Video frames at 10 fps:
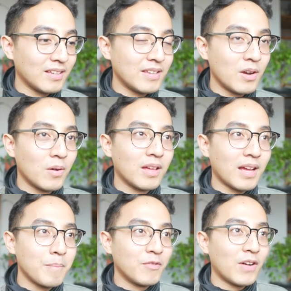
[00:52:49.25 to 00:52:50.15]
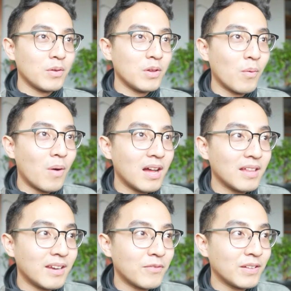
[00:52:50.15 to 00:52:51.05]
Like I've been following you a while,
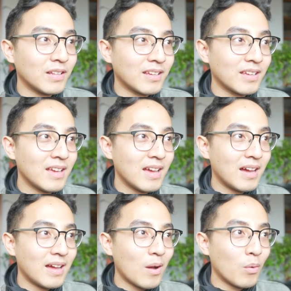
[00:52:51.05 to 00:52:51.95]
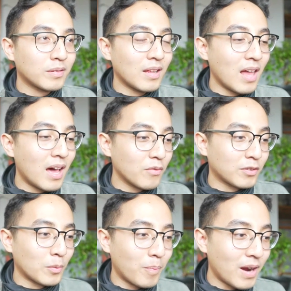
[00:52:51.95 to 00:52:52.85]
and I feel like it was a lot of
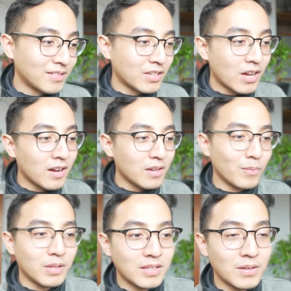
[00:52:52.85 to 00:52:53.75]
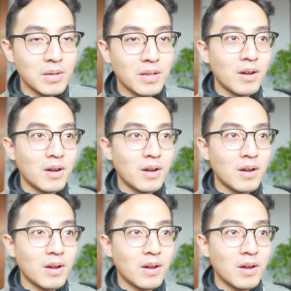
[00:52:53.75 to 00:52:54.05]
surprise talking with you.